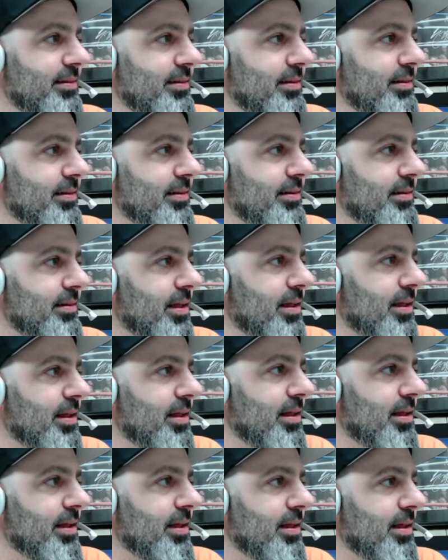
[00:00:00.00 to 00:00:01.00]
I
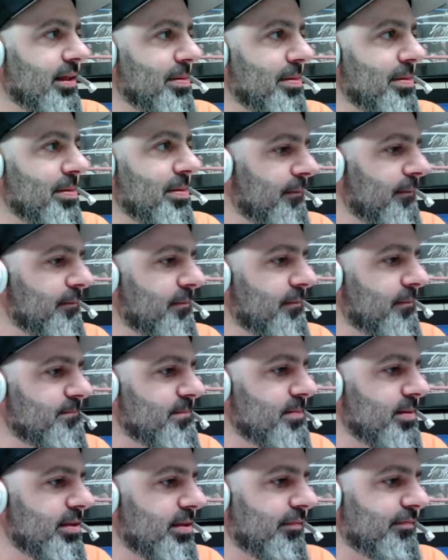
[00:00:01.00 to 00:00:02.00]
mean,
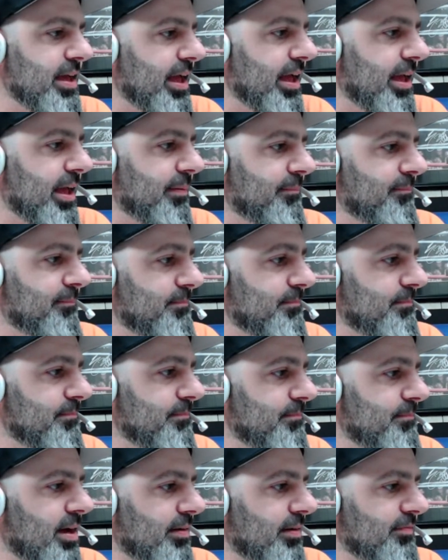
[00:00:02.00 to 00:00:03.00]
Tough game.
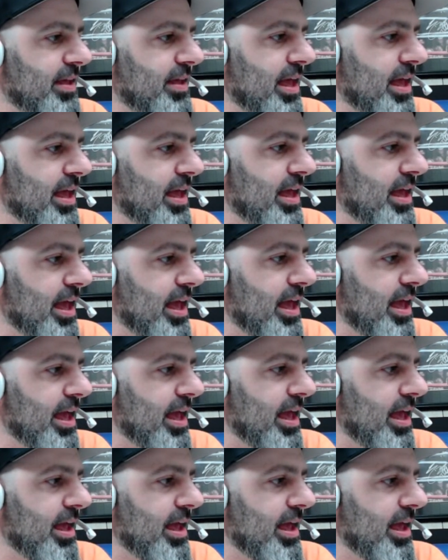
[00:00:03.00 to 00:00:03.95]
Tough game.